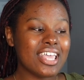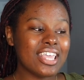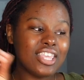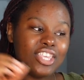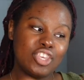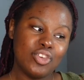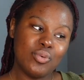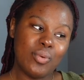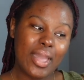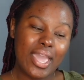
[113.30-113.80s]

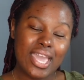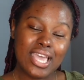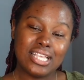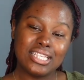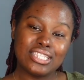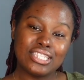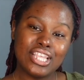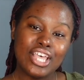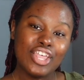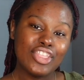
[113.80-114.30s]

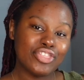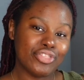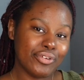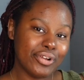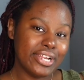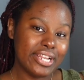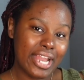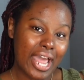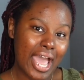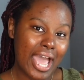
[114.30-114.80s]

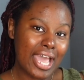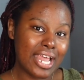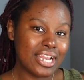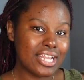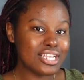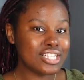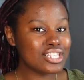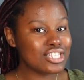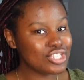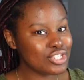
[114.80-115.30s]

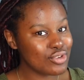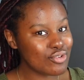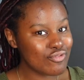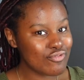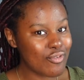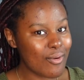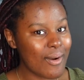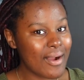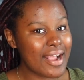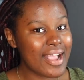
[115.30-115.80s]

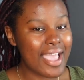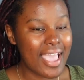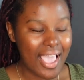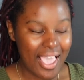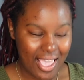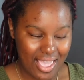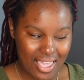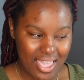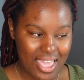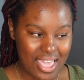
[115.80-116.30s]

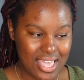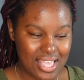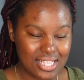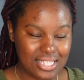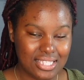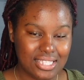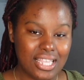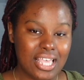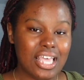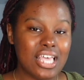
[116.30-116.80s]

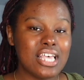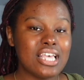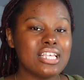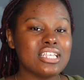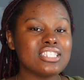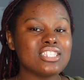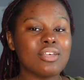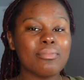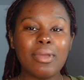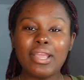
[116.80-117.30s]
US39248S.
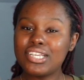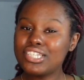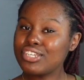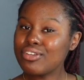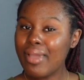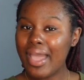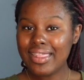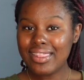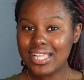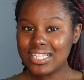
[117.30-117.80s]
So make sure
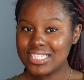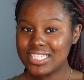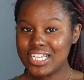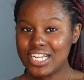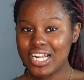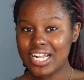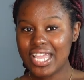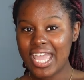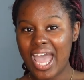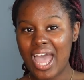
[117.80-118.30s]
you add that to
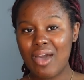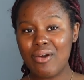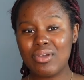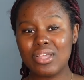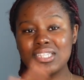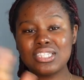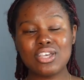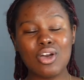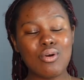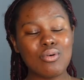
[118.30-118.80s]
your account.
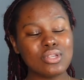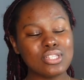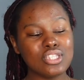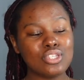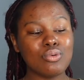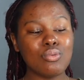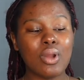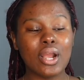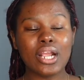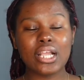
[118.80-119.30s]
It's going
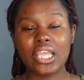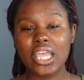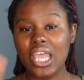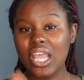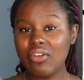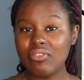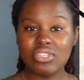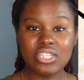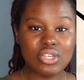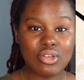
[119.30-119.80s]
to work
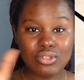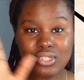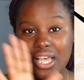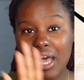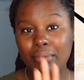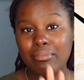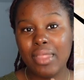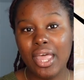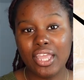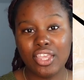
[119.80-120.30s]
every single
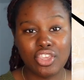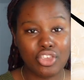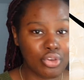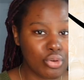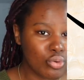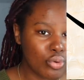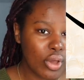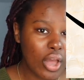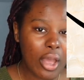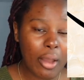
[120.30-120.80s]
time that
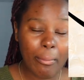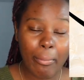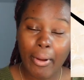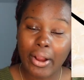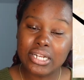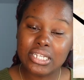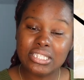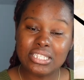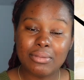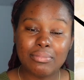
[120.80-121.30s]
you
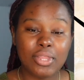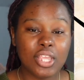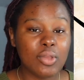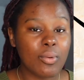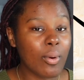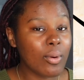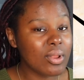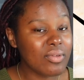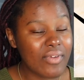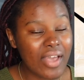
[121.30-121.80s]
purchase something. You
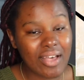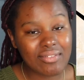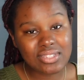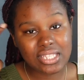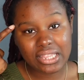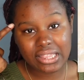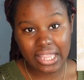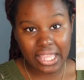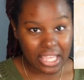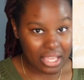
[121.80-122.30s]
won't even have
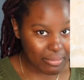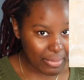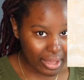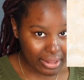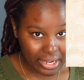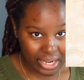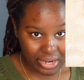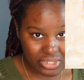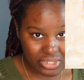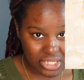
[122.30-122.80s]
to think
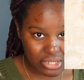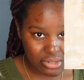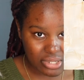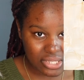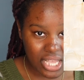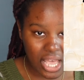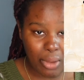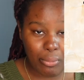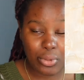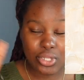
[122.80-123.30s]
about single
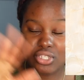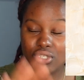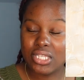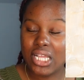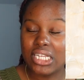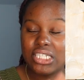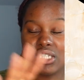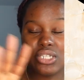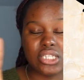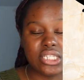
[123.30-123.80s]
time once you
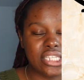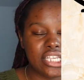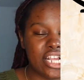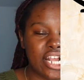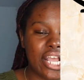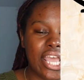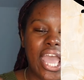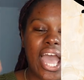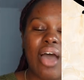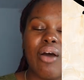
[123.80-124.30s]
attach it to
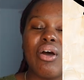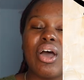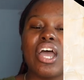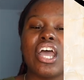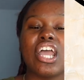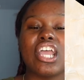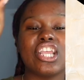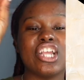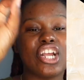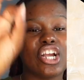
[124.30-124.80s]
your account,
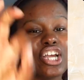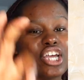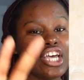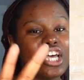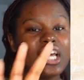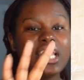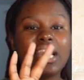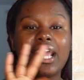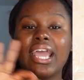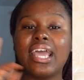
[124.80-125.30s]
you're
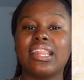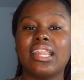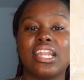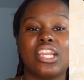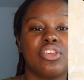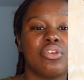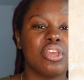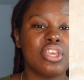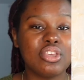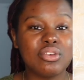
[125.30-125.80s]
good. And then
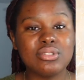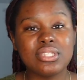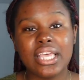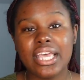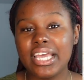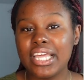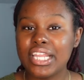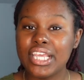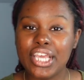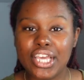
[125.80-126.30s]
you can use
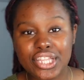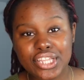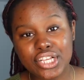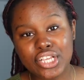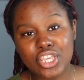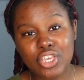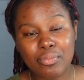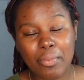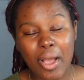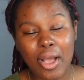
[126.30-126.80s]
any other
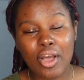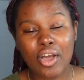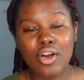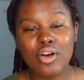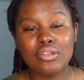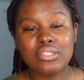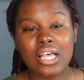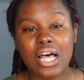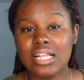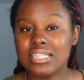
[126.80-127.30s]
coupon
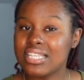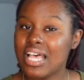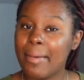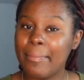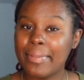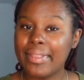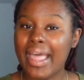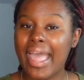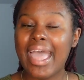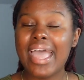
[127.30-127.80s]
codes on
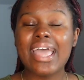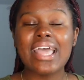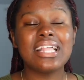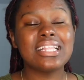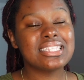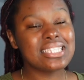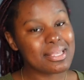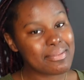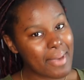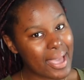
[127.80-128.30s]
top of that
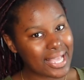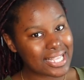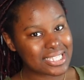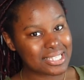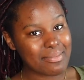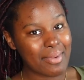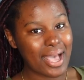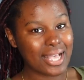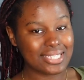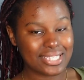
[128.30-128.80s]
to
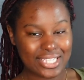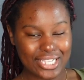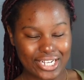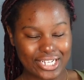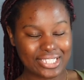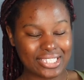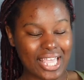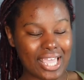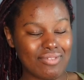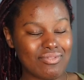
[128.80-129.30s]
maximize your
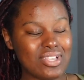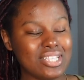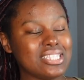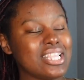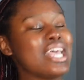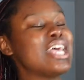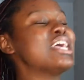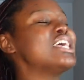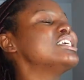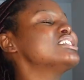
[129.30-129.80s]
savings.
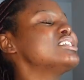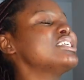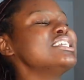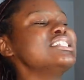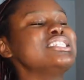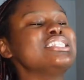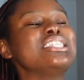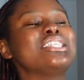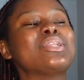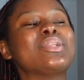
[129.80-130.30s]
So that's
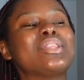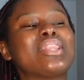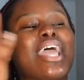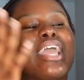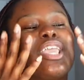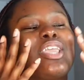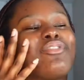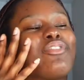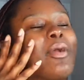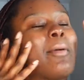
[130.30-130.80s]
just a little
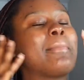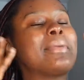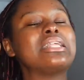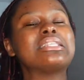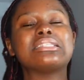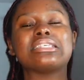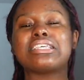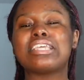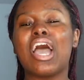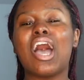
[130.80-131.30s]
thank you from me
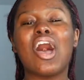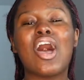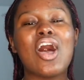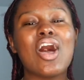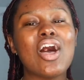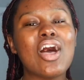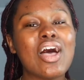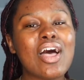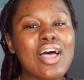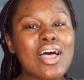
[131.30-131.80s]
to
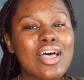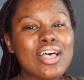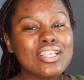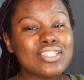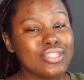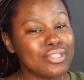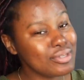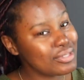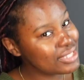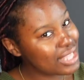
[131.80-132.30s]
y'all
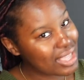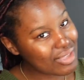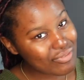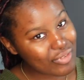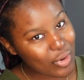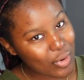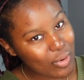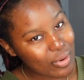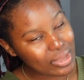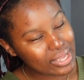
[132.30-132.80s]
so you can save
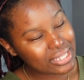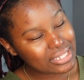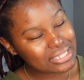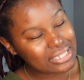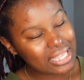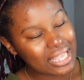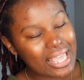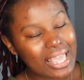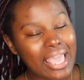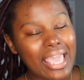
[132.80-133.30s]
coins
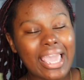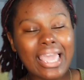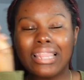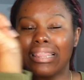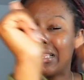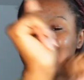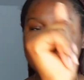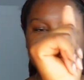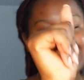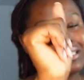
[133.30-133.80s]
and
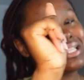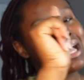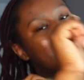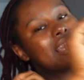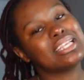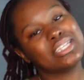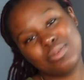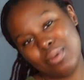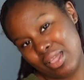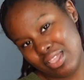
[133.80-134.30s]
look
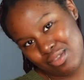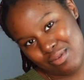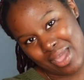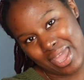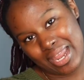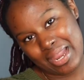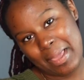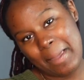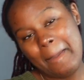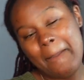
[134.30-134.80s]
stylish while you
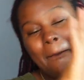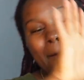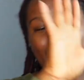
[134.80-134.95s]
at it.